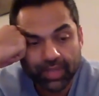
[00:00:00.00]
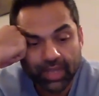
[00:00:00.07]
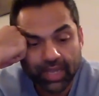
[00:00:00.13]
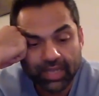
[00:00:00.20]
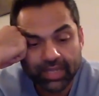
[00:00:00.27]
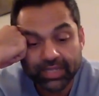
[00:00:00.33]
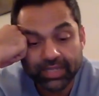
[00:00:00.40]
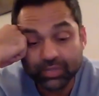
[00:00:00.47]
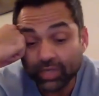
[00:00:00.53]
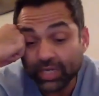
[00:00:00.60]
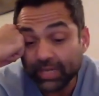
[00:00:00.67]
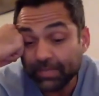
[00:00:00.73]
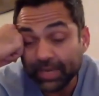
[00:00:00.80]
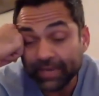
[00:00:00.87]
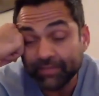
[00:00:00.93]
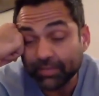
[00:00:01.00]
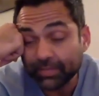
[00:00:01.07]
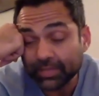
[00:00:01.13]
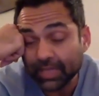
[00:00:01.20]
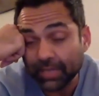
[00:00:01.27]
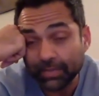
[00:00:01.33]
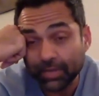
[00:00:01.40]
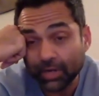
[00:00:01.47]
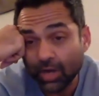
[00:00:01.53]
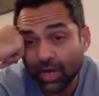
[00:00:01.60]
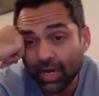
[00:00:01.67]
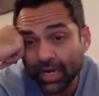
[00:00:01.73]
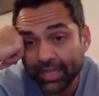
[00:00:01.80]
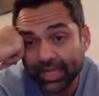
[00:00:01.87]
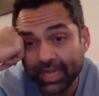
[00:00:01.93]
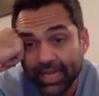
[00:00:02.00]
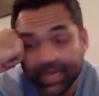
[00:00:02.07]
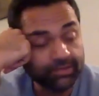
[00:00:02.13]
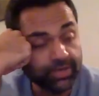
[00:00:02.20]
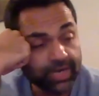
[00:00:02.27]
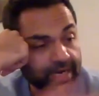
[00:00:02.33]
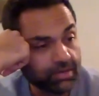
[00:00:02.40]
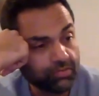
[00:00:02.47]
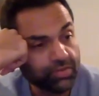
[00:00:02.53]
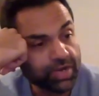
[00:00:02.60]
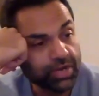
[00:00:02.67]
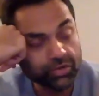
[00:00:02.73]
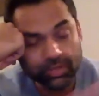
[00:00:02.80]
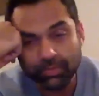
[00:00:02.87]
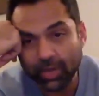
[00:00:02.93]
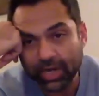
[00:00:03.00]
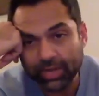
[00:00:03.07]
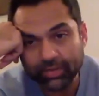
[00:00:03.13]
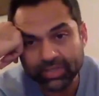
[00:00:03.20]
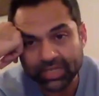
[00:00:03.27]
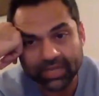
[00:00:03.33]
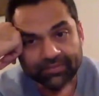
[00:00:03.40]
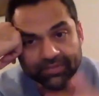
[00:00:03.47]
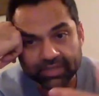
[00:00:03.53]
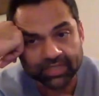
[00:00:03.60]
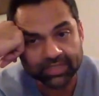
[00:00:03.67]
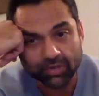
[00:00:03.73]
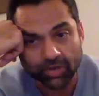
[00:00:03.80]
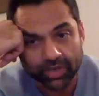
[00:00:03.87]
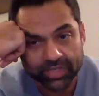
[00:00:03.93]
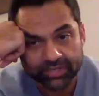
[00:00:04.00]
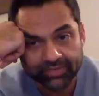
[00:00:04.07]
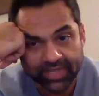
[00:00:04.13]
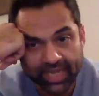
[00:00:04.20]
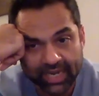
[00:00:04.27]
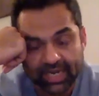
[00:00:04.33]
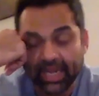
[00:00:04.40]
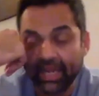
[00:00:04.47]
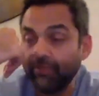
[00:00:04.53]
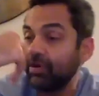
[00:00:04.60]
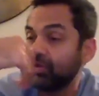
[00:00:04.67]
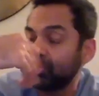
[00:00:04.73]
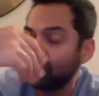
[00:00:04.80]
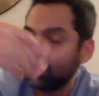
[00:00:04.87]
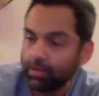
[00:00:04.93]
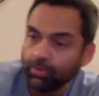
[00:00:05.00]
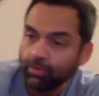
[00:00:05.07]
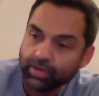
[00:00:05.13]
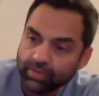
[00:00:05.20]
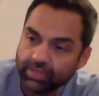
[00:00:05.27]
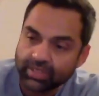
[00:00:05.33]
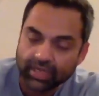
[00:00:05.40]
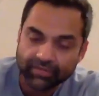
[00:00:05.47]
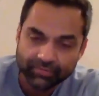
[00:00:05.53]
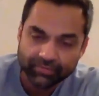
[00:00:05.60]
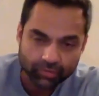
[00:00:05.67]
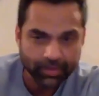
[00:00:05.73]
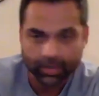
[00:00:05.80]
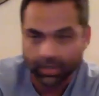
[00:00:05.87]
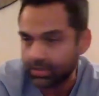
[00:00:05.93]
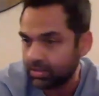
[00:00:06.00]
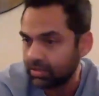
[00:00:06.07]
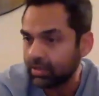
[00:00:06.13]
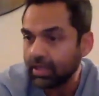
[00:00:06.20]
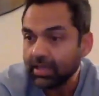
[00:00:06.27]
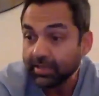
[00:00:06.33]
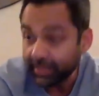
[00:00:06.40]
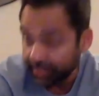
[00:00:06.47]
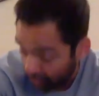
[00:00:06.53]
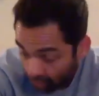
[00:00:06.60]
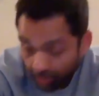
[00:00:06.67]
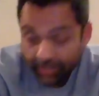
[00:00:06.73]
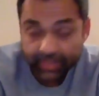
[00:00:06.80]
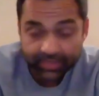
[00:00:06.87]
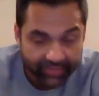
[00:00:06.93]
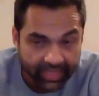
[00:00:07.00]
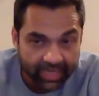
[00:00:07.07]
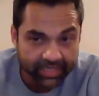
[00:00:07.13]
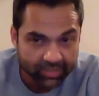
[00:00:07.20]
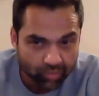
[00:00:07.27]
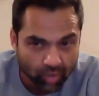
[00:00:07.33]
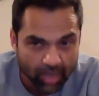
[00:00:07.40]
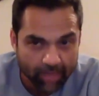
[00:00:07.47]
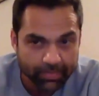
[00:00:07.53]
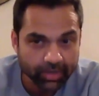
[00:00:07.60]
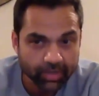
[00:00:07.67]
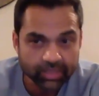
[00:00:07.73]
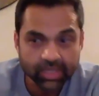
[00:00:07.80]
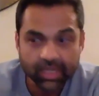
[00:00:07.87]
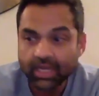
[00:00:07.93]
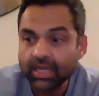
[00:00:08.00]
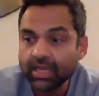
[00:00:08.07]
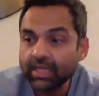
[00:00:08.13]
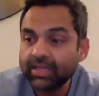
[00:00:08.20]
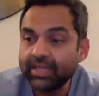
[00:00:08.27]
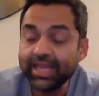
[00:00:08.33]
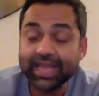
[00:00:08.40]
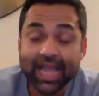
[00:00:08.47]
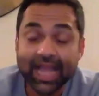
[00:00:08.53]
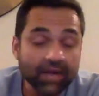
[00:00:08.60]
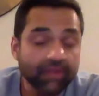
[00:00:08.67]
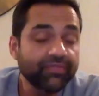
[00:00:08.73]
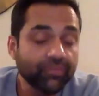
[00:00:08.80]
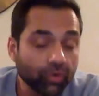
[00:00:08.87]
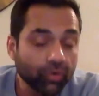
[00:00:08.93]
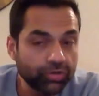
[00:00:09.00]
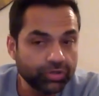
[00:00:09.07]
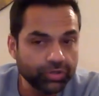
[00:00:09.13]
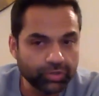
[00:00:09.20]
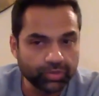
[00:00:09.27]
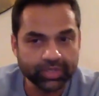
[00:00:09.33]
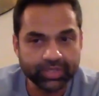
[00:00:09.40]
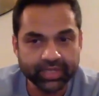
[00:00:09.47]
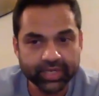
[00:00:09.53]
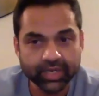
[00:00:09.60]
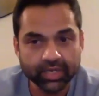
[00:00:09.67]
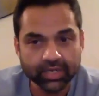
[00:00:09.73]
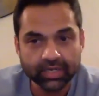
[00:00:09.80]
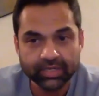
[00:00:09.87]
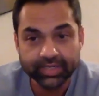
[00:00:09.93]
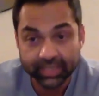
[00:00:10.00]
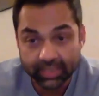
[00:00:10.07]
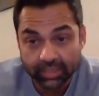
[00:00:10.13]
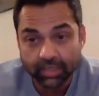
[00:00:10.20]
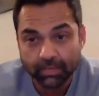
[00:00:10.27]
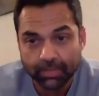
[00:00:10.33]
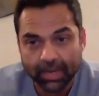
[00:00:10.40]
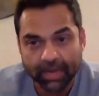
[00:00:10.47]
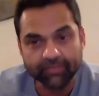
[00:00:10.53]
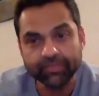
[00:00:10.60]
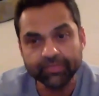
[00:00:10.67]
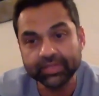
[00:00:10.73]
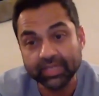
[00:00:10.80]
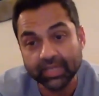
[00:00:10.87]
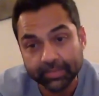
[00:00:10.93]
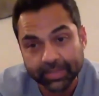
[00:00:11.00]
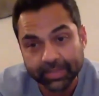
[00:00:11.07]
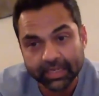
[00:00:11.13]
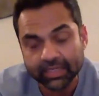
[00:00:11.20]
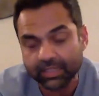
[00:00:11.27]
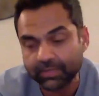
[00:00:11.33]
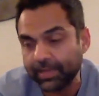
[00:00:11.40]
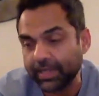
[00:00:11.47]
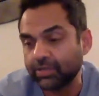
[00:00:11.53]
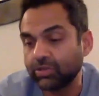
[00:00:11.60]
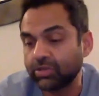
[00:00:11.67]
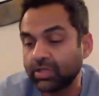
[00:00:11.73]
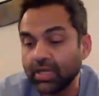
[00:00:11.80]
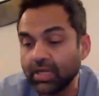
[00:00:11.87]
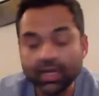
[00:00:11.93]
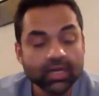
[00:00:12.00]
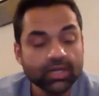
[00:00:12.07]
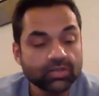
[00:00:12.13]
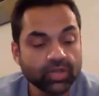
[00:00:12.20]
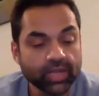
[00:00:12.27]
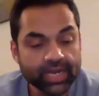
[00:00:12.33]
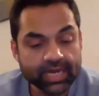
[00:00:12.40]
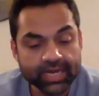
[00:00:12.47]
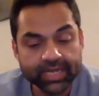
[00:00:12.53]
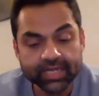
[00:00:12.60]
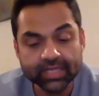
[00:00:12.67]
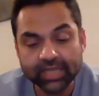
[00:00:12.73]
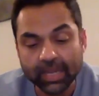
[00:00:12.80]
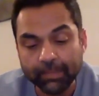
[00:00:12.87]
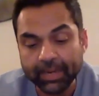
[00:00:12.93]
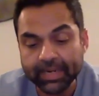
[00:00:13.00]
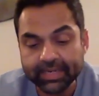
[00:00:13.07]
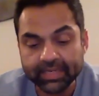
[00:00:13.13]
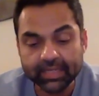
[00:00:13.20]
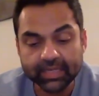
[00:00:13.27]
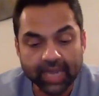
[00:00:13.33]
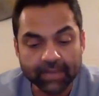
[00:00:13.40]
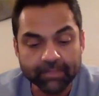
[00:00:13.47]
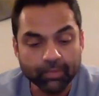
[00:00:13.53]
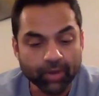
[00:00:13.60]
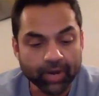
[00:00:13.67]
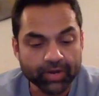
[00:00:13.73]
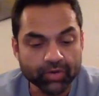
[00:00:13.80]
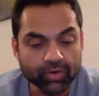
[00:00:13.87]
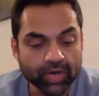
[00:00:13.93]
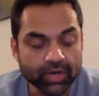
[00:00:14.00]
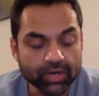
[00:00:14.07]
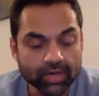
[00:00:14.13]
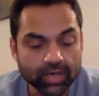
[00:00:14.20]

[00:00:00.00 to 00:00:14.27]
And these OTT platforms come along and they're like, great, we'll do the Bollywood stuff because there's an audience for that. And we'll do the non-Bollywood stuff too because there's an audience for that as well, because they can afford to do it. They're a digital platform. There's a limited space. So Indians up until that point who